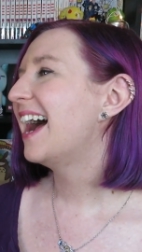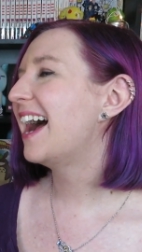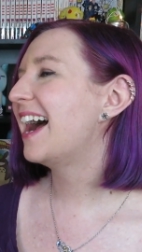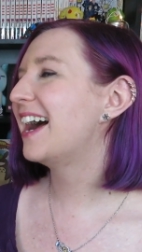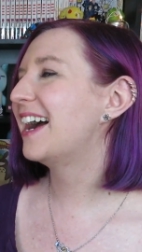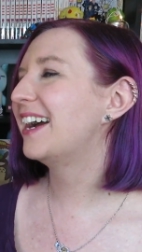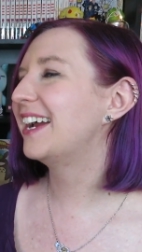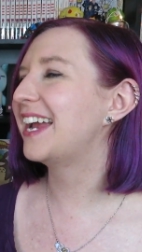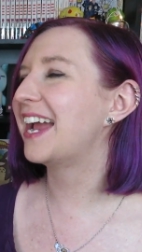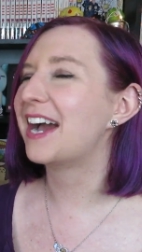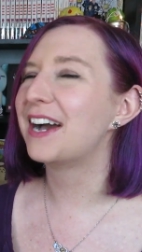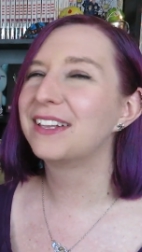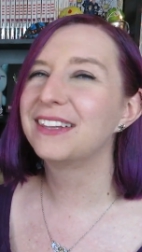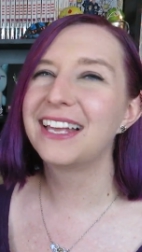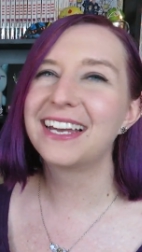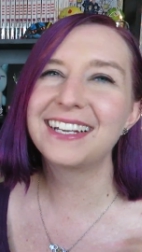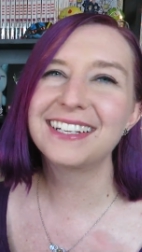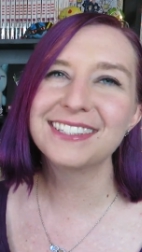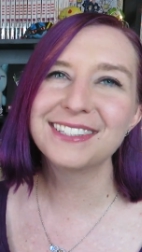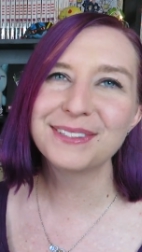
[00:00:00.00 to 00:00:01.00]
Uh, yeah,
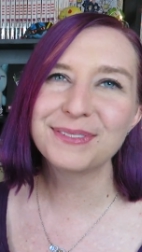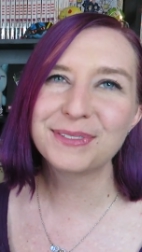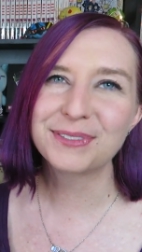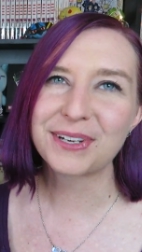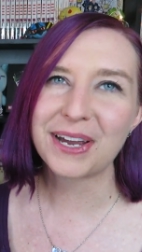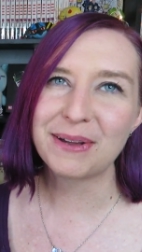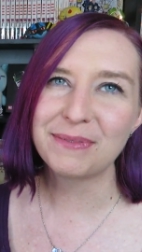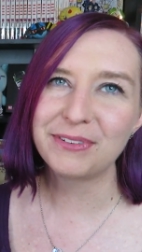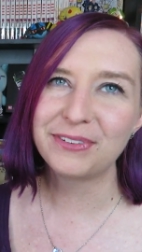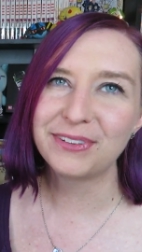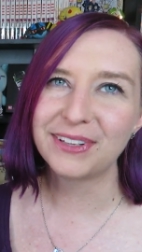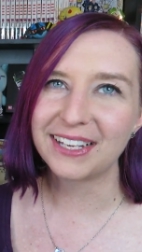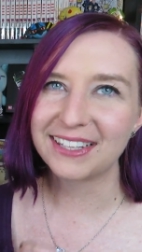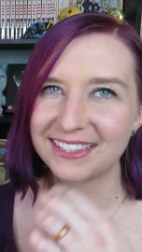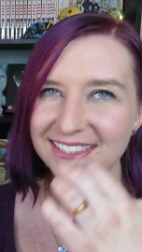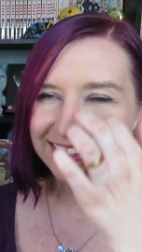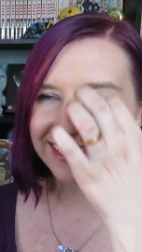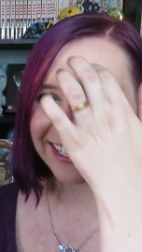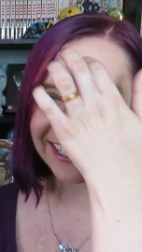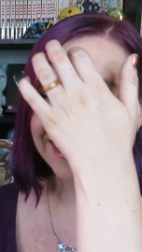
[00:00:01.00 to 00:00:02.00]
like and subscribe if you
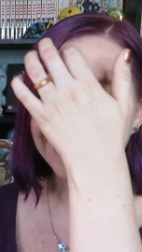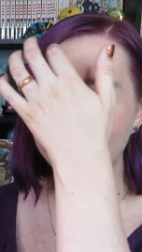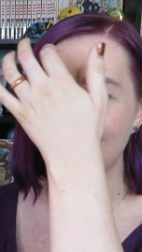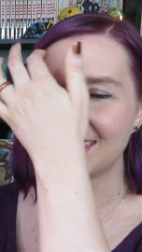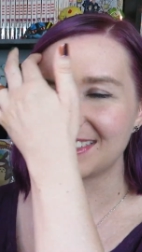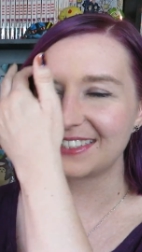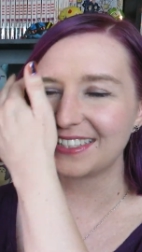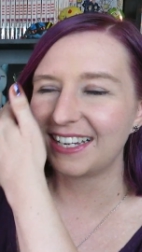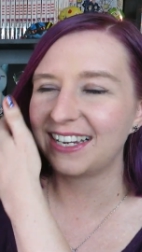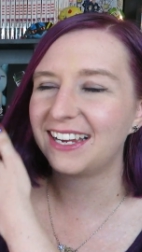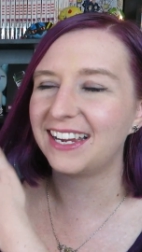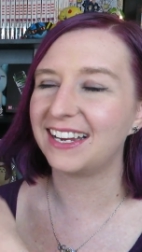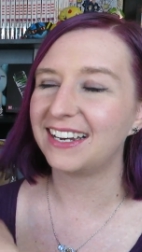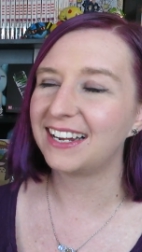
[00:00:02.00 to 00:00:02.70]
like this kind of content,